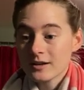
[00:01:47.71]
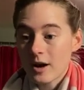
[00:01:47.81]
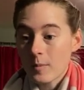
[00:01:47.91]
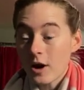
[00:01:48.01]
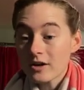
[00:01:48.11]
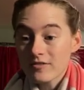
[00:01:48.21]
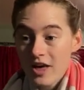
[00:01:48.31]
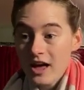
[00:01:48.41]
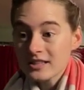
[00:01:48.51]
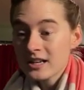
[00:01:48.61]
a part of
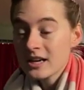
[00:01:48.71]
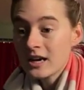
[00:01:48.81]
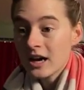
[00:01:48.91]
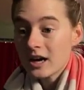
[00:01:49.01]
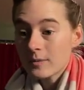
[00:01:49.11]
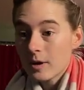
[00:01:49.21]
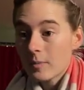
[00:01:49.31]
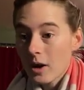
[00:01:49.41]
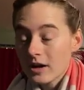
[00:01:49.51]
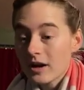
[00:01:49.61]
that,
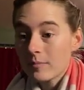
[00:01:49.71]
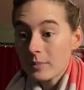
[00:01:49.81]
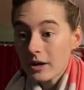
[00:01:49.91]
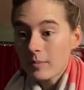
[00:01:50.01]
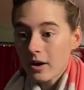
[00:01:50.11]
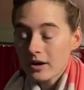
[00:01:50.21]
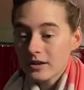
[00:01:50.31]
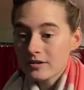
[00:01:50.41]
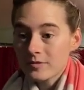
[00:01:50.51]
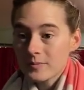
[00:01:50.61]
a big part
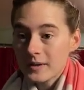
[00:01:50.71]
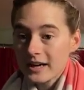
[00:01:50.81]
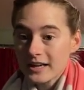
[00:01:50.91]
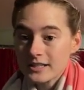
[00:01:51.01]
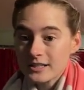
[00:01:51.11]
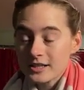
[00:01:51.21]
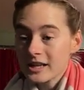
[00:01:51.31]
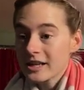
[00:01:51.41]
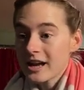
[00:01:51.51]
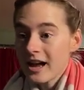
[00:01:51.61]
of Black
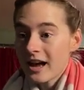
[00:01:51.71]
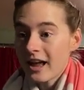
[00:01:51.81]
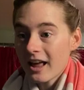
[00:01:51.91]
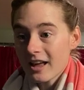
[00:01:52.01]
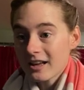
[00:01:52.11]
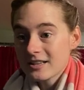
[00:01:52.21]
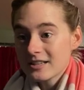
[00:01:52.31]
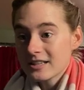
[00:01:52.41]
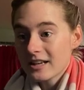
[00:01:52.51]
history, and